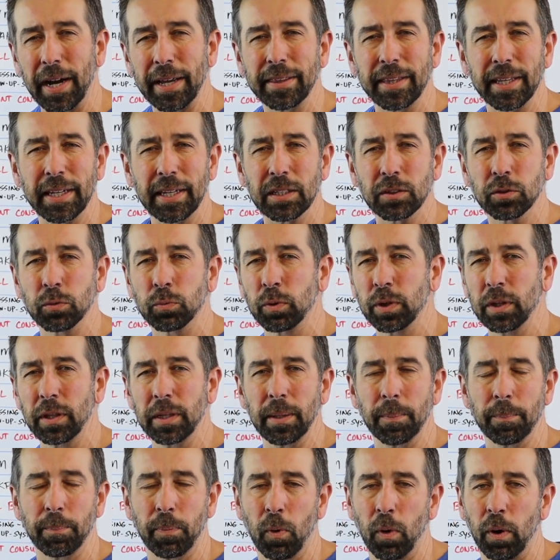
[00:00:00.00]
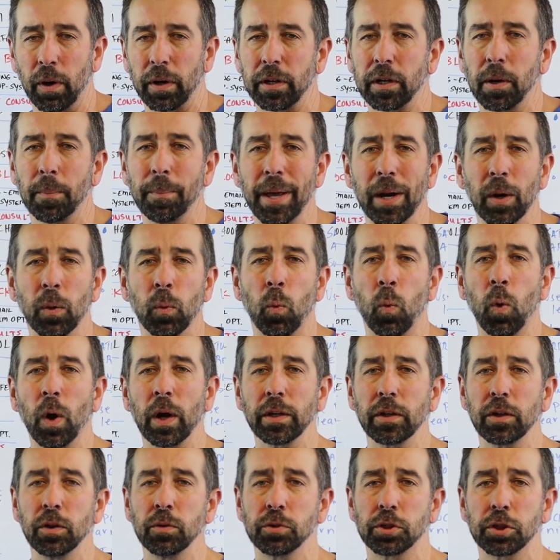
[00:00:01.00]
I think is really important. No matter
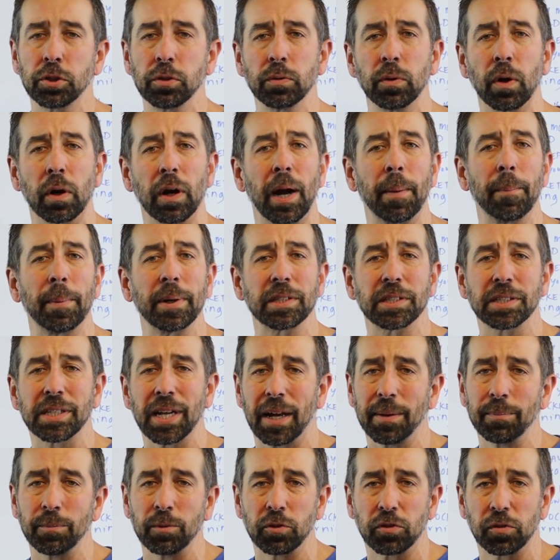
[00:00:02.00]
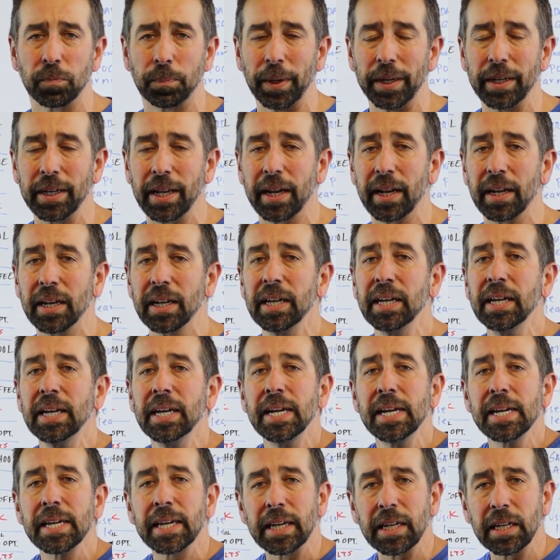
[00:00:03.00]
what you do or how much time you spend at it,
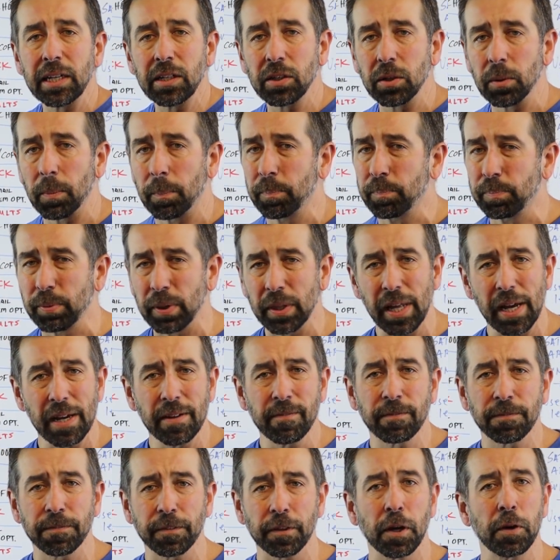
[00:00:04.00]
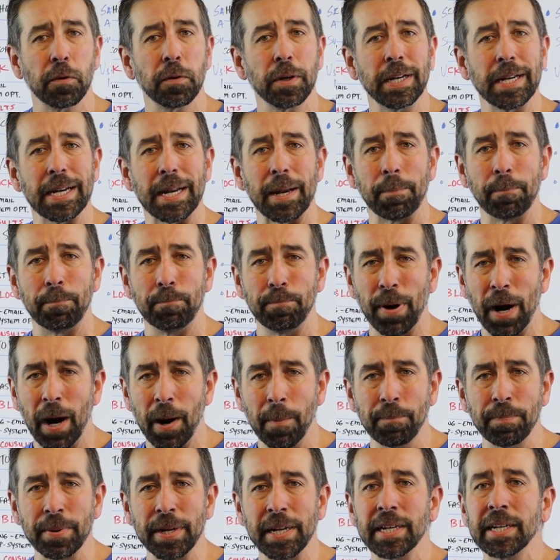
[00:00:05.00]
getting your blood flowing and
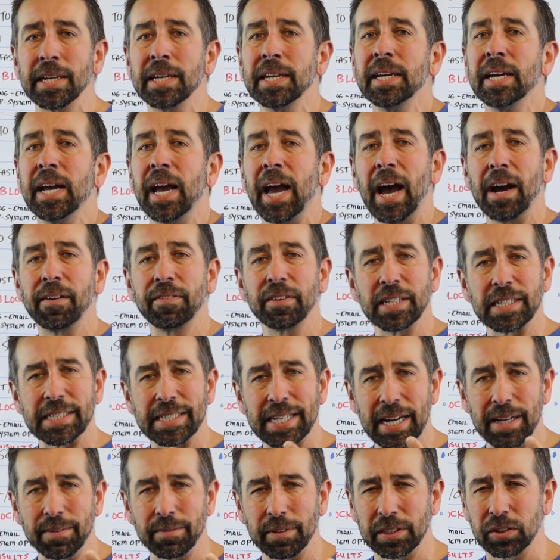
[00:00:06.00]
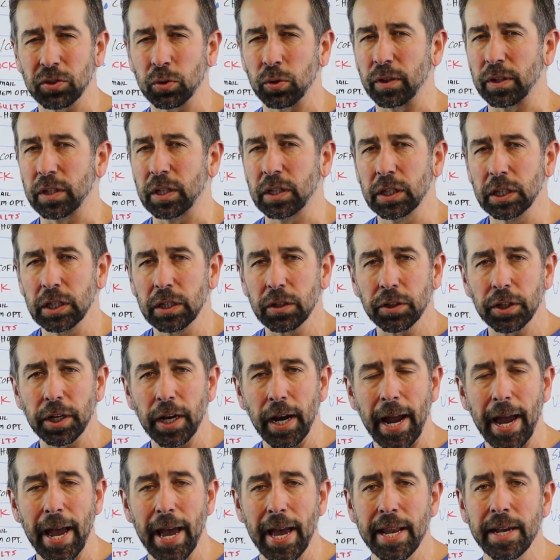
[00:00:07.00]
pumping, having a time to sort of clear
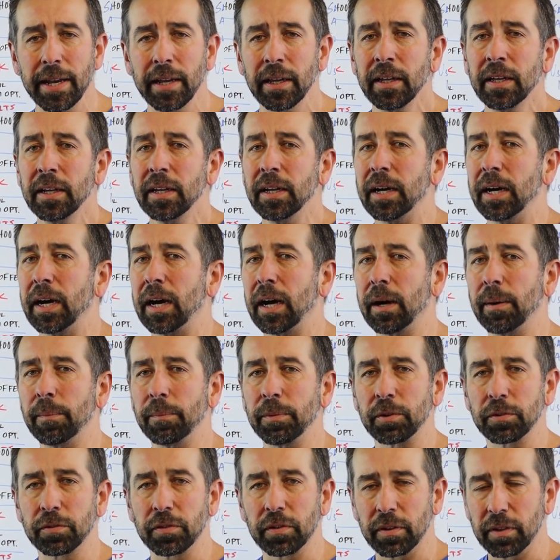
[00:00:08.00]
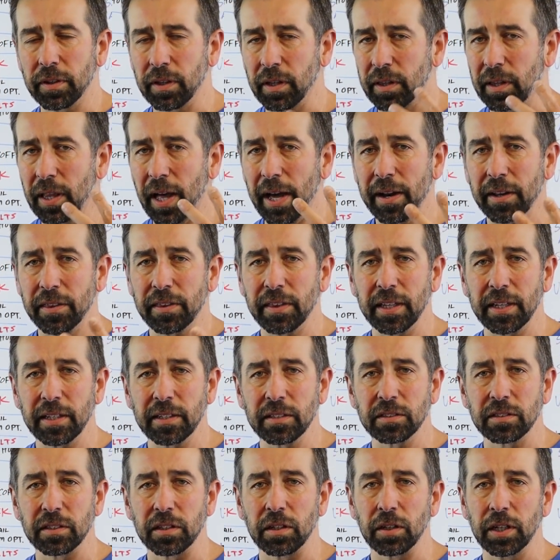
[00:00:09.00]
your head. There's a lot of
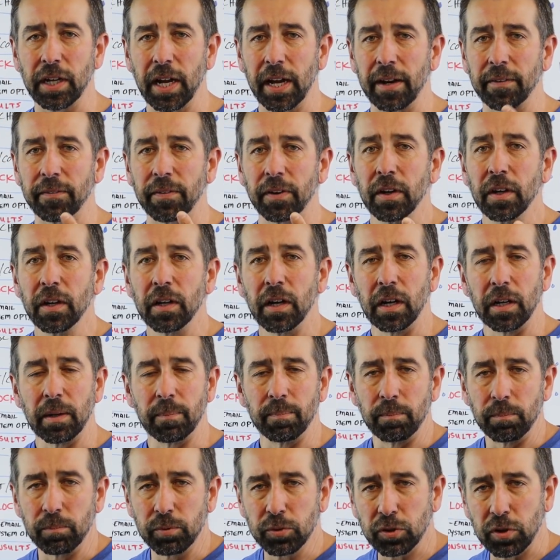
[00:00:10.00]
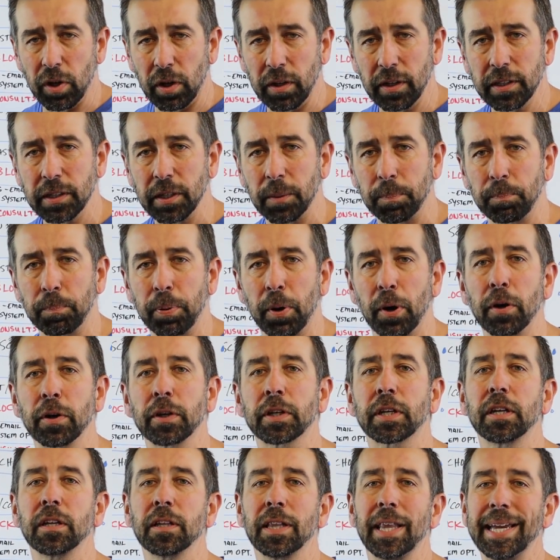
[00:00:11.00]
things that are kind of starting to
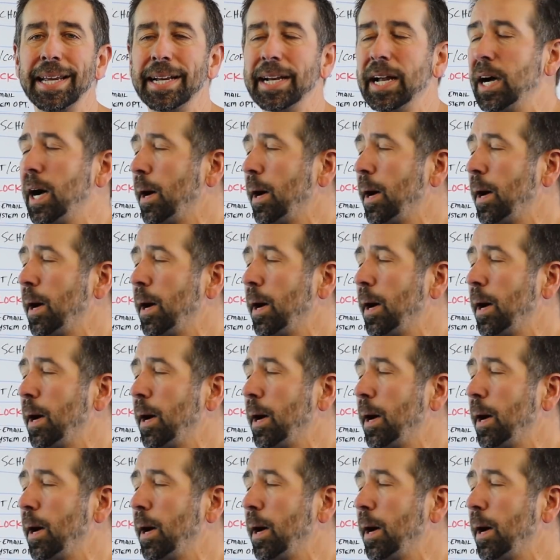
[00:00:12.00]
percolate